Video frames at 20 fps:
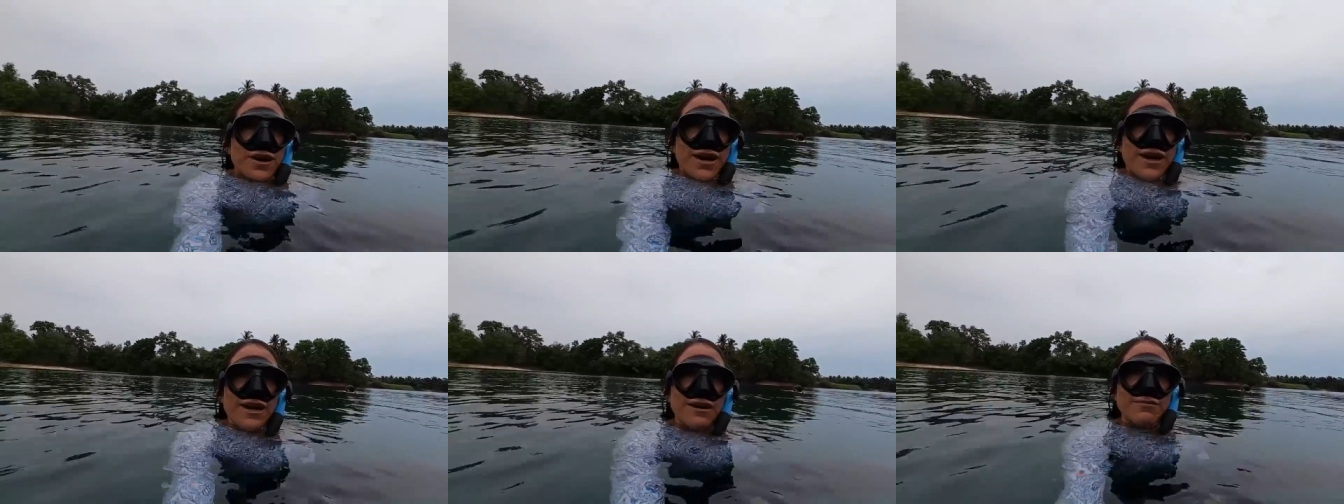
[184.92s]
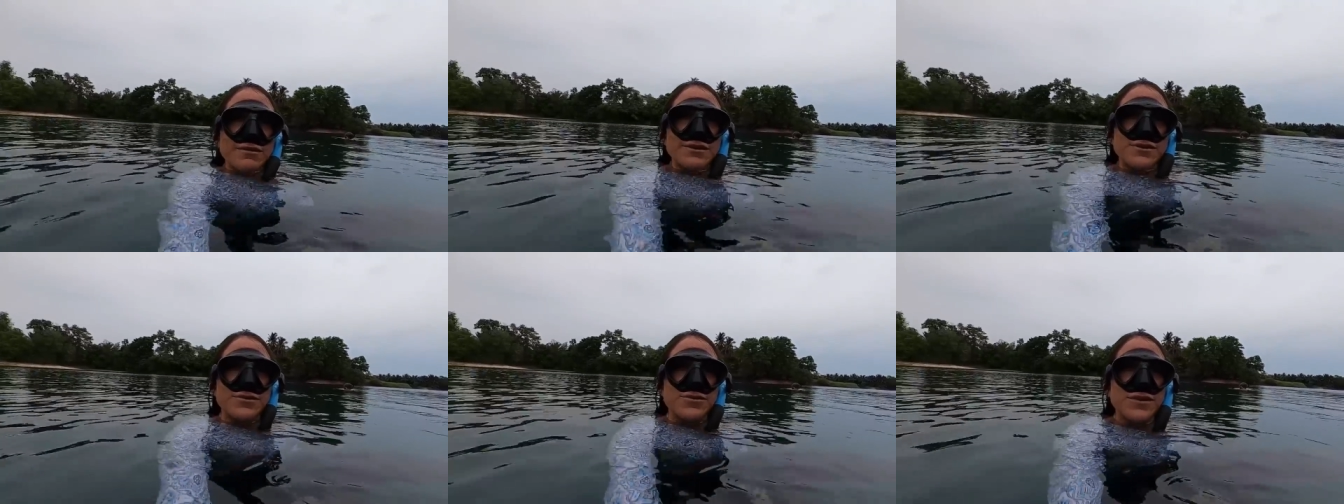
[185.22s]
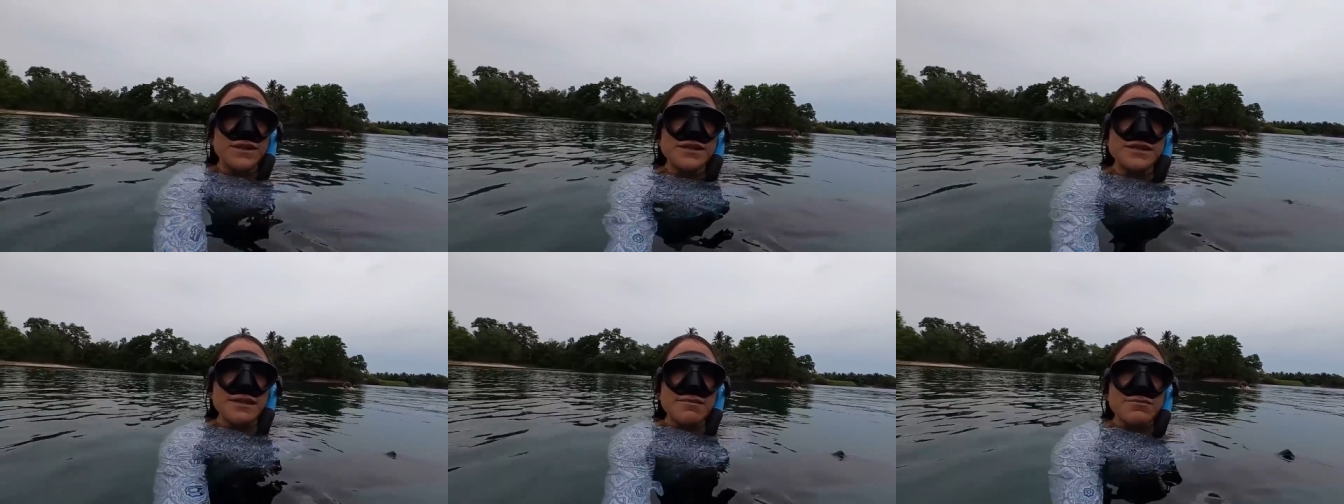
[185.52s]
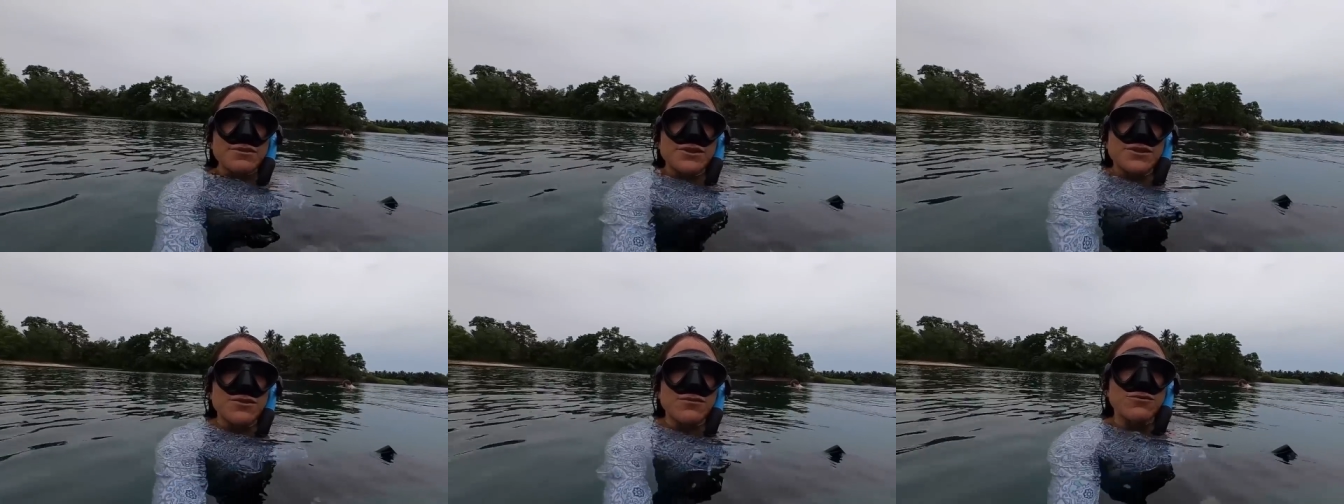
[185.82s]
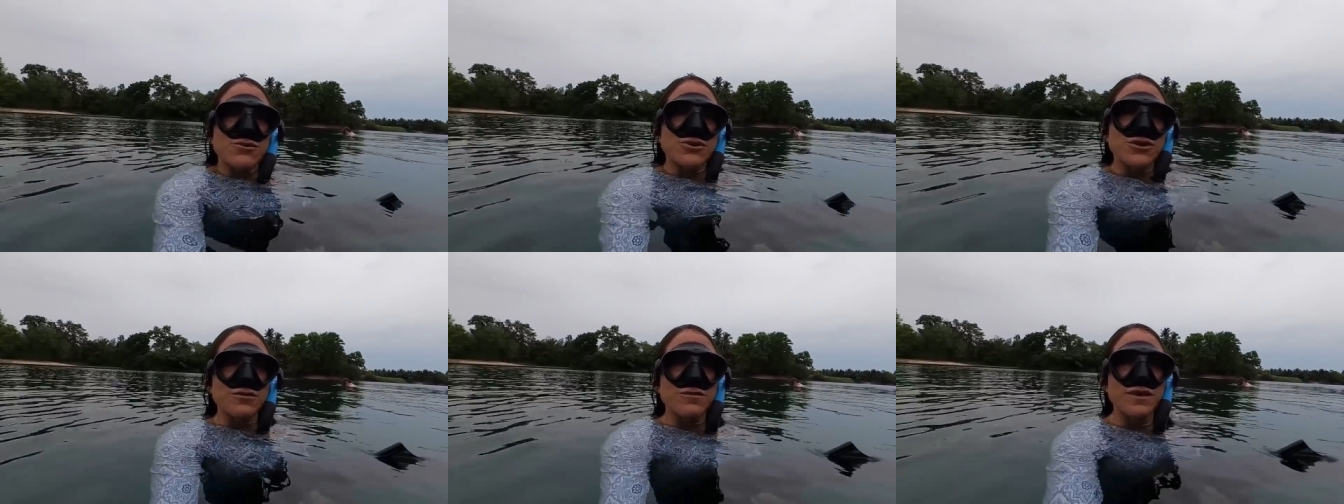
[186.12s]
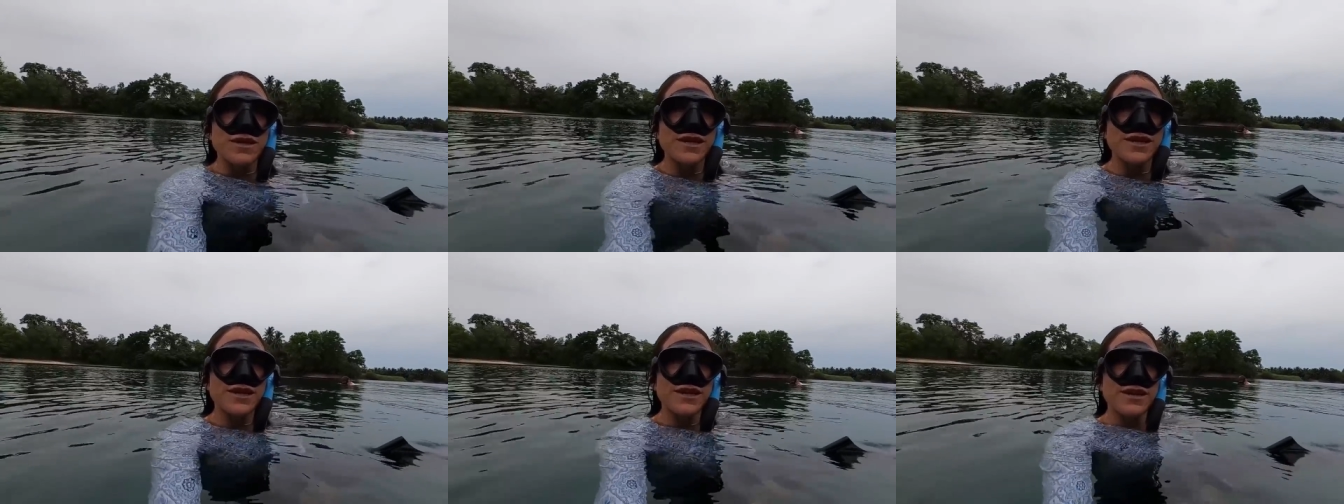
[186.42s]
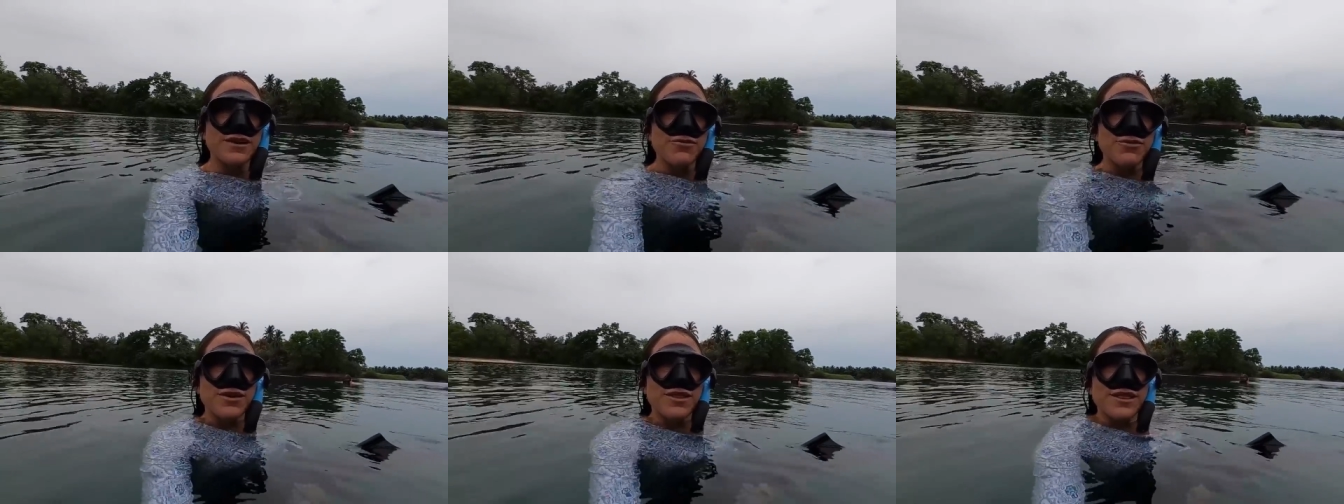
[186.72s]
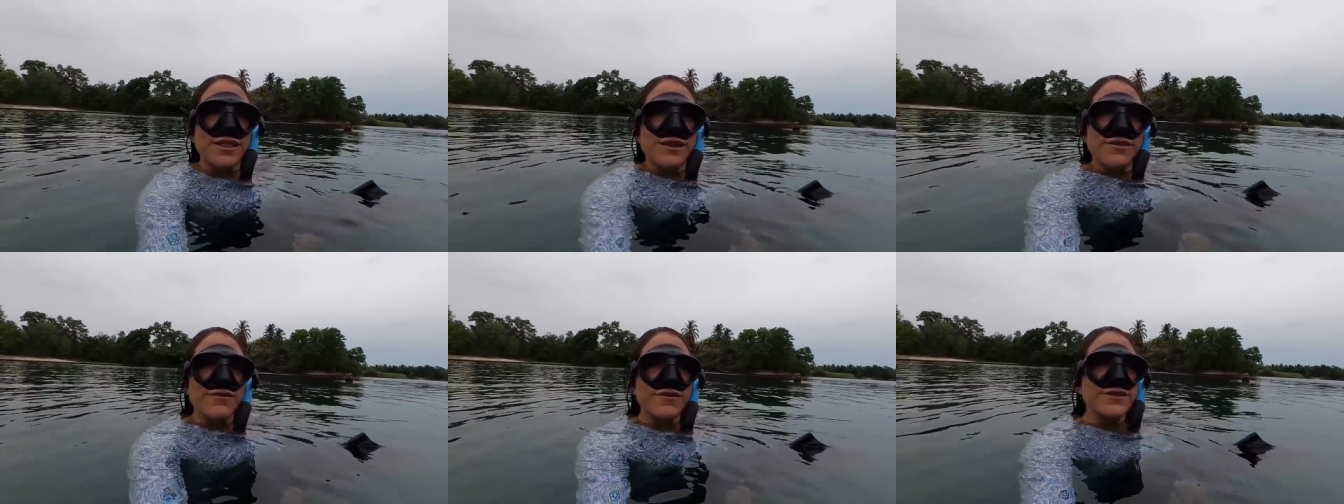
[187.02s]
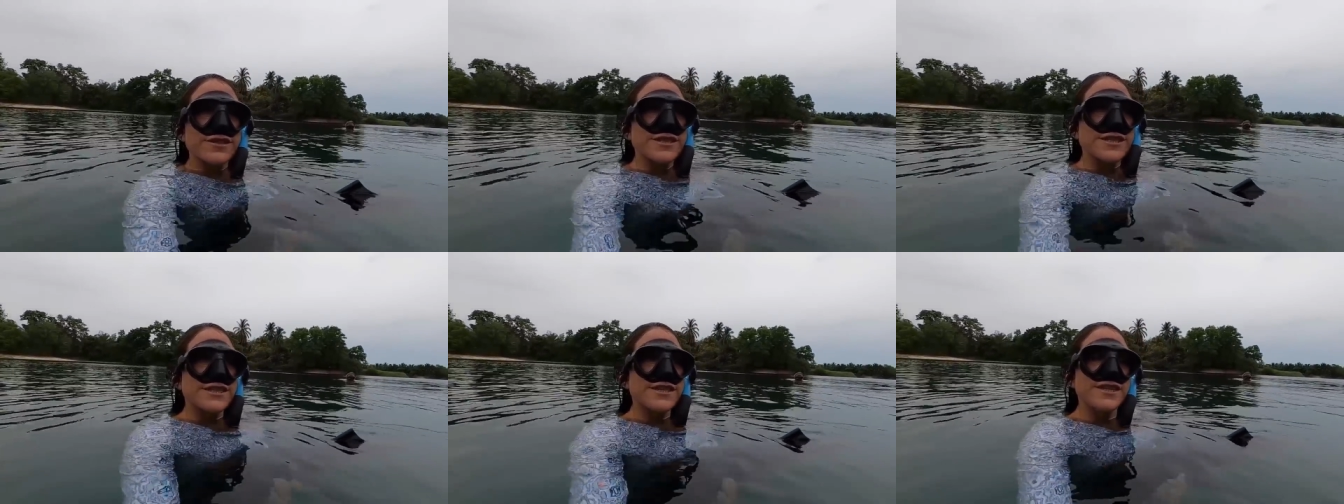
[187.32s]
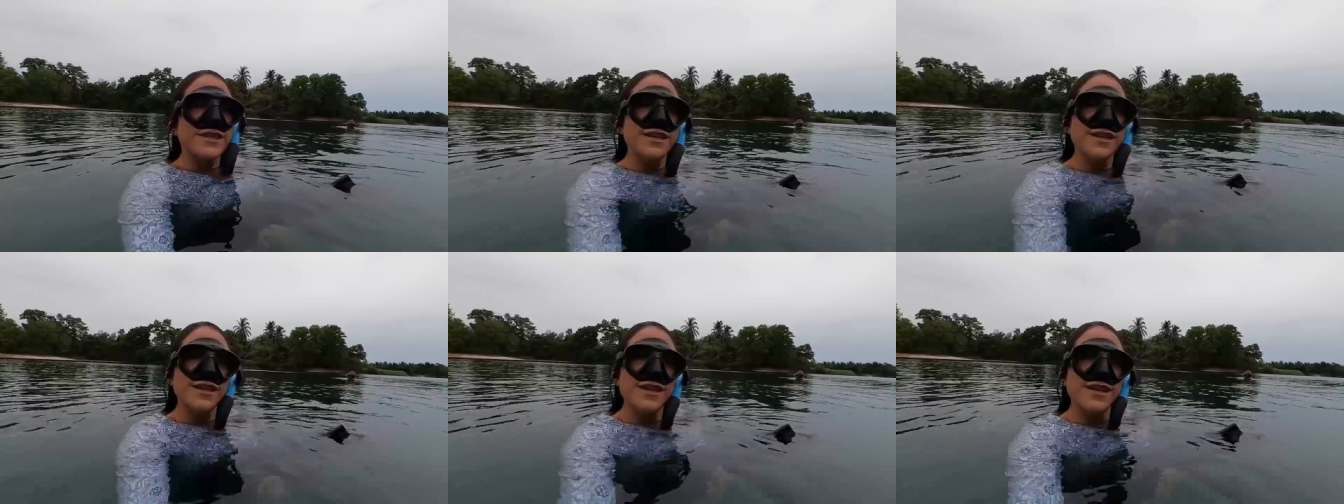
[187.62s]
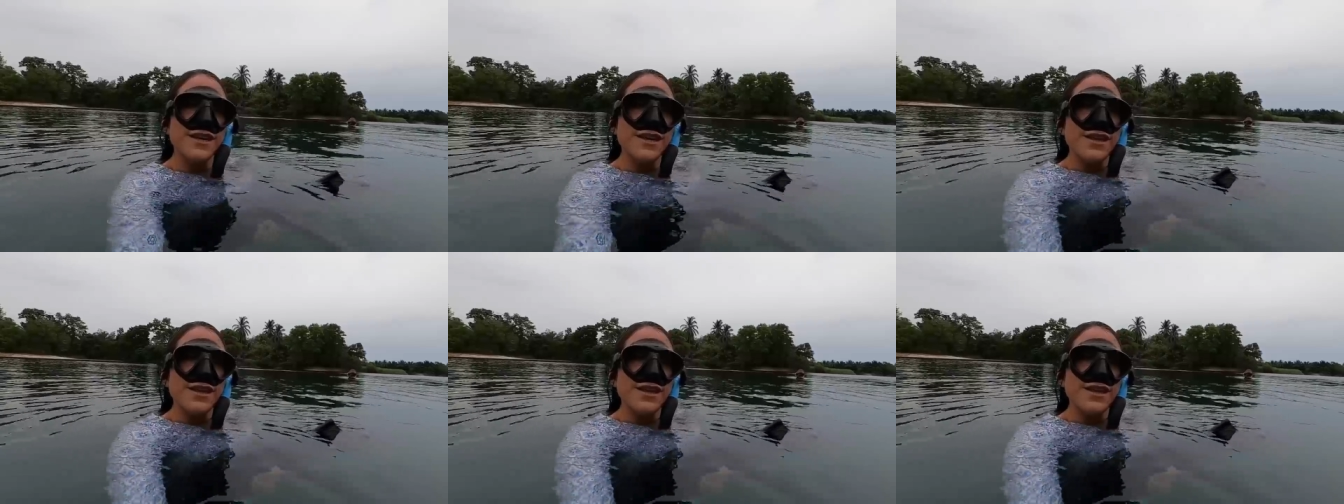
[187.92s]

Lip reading: Adam is doing some social media with Liberty.